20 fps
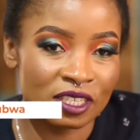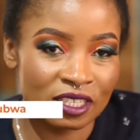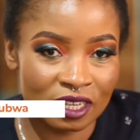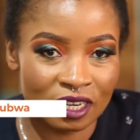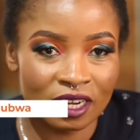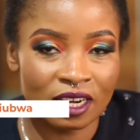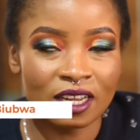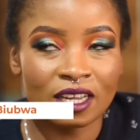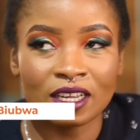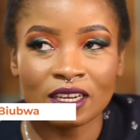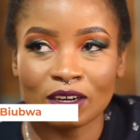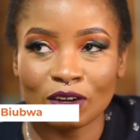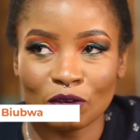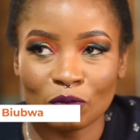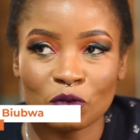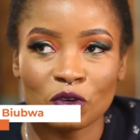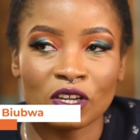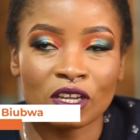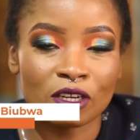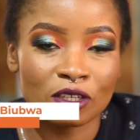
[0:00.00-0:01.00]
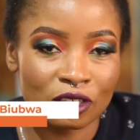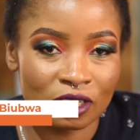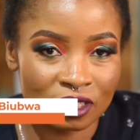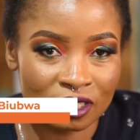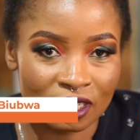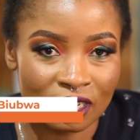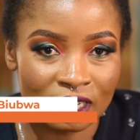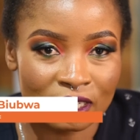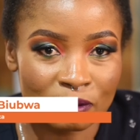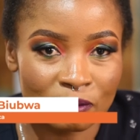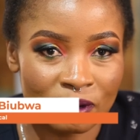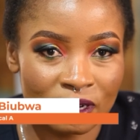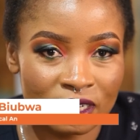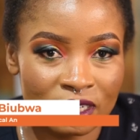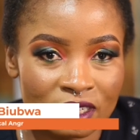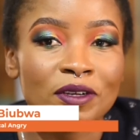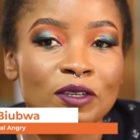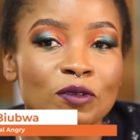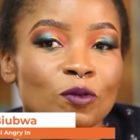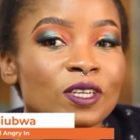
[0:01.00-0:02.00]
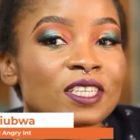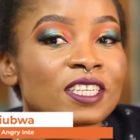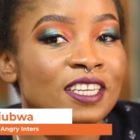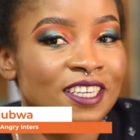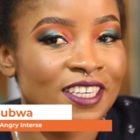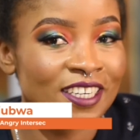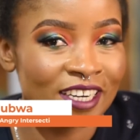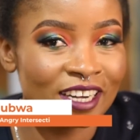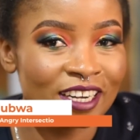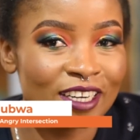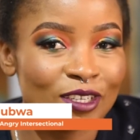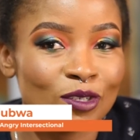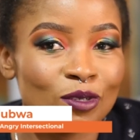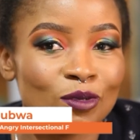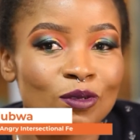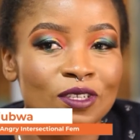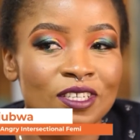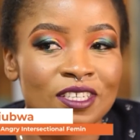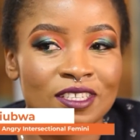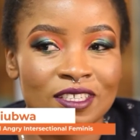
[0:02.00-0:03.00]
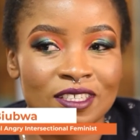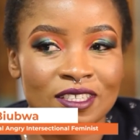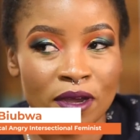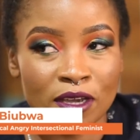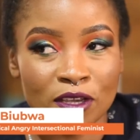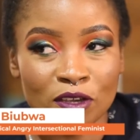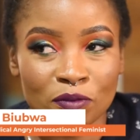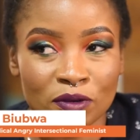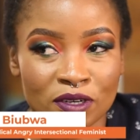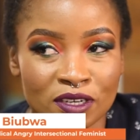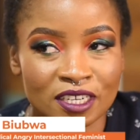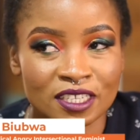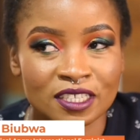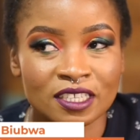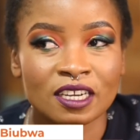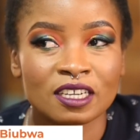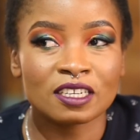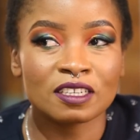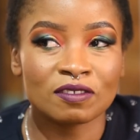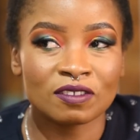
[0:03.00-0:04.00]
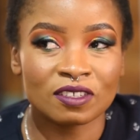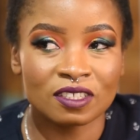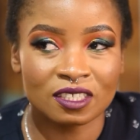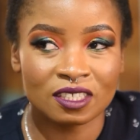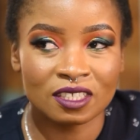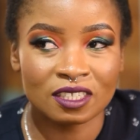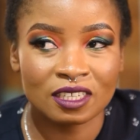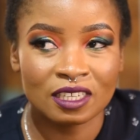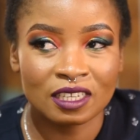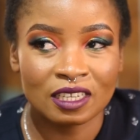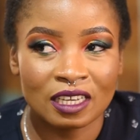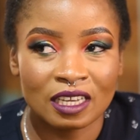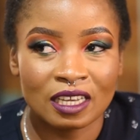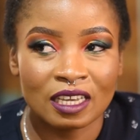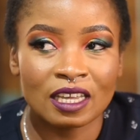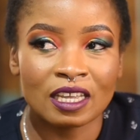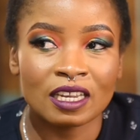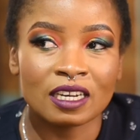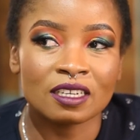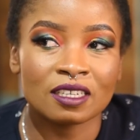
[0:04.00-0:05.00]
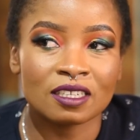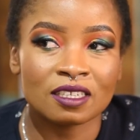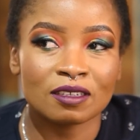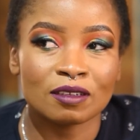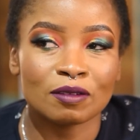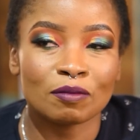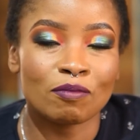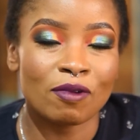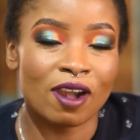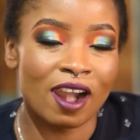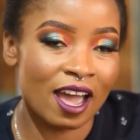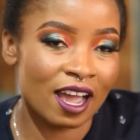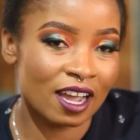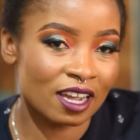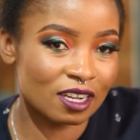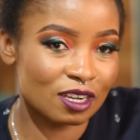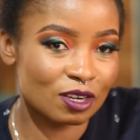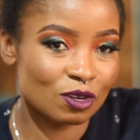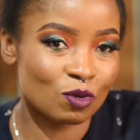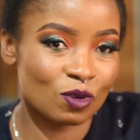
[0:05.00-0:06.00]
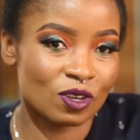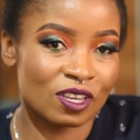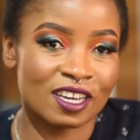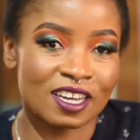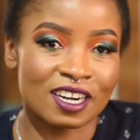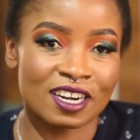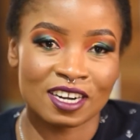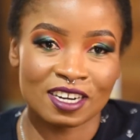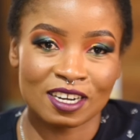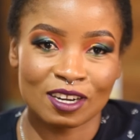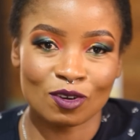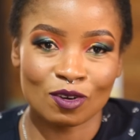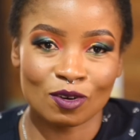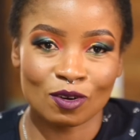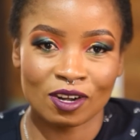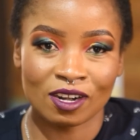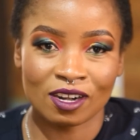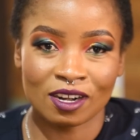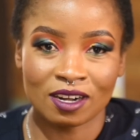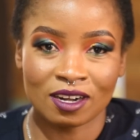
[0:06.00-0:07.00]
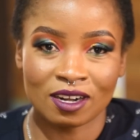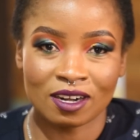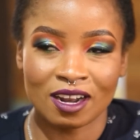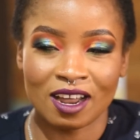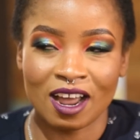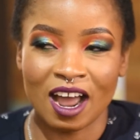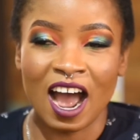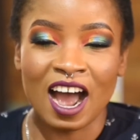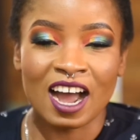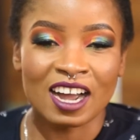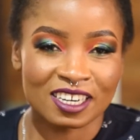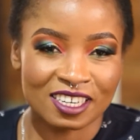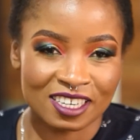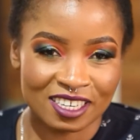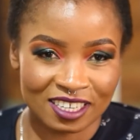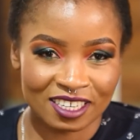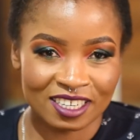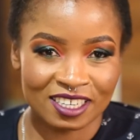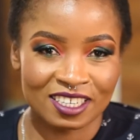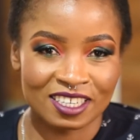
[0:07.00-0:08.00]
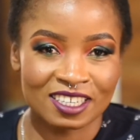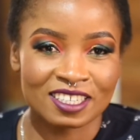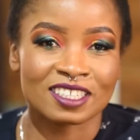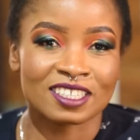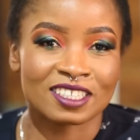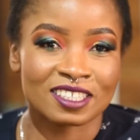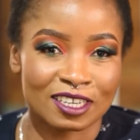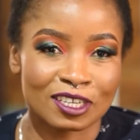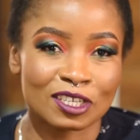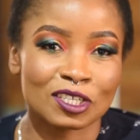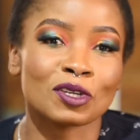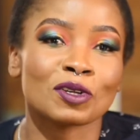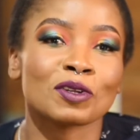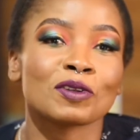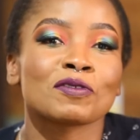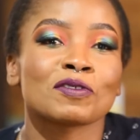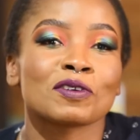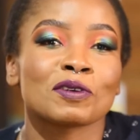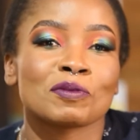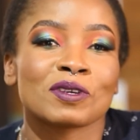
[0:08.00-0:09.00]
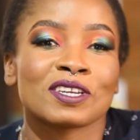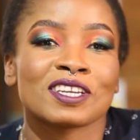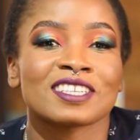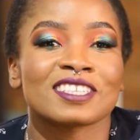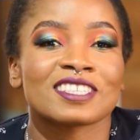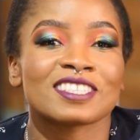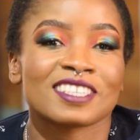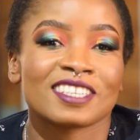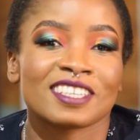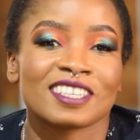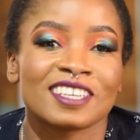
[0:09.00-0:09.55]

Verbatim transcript: a gender and communications expert, but what I really do is I'm a human rights activist and black, queer, radical, angry, intersectional feminist.